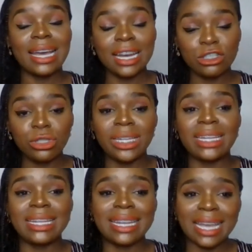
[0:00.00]

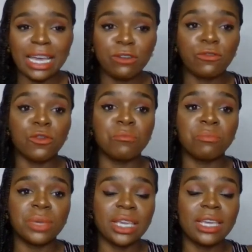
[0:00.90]
Andrenette Knight for
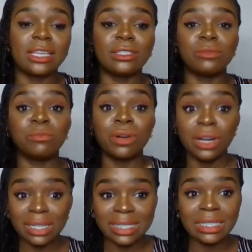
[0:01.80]
me is
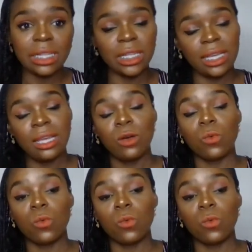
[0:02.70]
personally